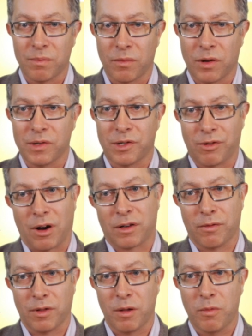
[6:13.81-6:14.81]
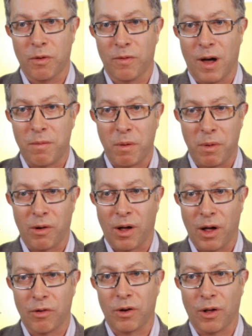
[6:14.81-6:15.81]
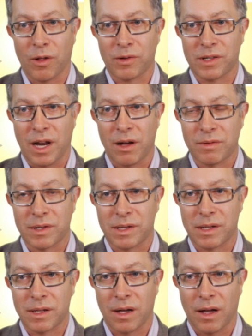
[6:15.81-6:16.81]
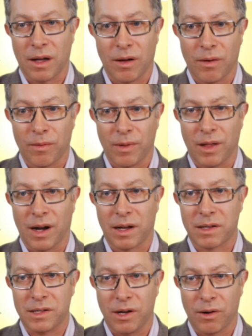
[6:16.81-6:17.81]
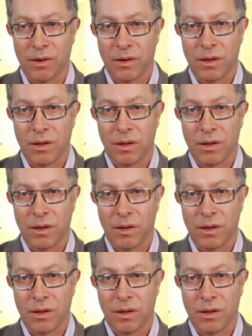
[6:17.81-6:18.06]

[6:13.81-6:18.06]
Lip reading: constructively move up about $100 an ounce over the next year.